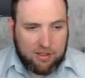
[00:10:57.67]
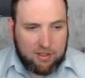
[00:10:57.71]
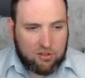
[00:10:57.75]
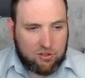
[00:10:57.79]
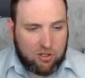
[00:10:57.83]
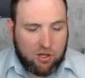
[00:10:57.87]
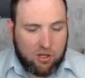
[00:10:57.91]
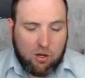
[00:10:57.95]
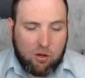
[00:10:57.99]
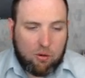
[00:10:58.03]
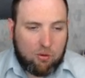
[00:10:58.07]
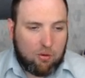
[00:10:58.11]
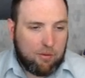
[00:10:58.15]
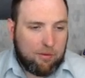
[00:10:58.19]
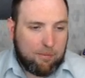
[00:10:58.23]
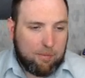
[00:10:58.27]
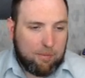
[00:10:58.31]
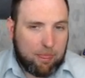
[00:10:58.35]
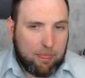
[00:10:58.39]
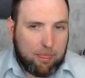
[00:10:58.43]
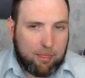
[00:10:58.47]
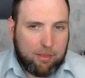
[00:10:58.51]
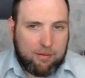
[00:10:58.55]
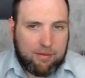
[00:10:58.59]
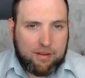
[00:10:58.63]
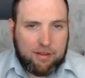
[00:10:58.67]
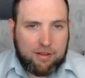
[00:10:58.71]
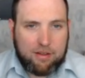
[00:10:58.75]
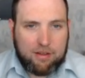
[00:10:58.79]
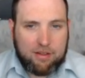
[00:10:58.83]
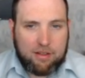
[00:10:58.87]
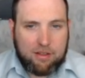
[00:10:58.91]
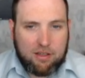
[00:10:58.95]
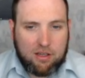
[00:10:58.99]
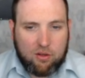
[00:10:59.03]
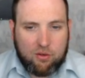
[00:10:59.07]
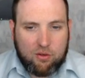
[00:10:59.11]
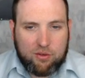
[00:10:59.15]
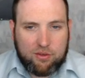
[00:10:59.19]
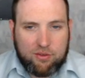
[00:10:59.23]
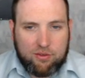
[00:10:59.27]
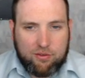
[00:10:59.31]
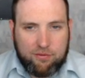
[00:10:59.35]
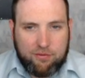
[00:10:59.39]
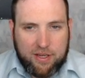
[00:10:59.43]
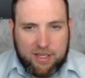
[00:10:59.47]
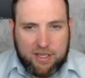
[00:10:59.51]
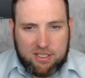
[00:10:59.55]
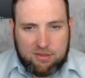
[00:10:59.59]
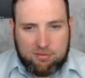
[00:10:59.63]
So, you know, the
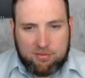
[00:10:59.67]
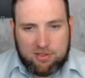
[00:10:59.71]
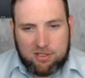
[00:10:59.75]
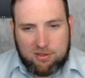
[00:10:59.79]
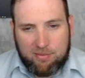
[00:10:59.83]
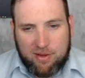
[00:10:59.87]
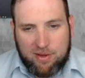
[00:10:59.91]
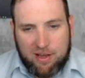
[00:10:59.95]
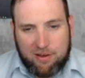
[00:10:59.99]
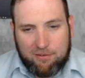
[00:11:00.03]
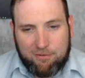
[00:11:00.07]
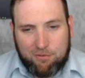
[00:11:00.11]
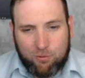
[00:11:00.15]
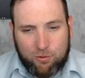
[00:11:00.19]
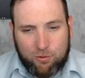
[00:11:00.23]
investment's about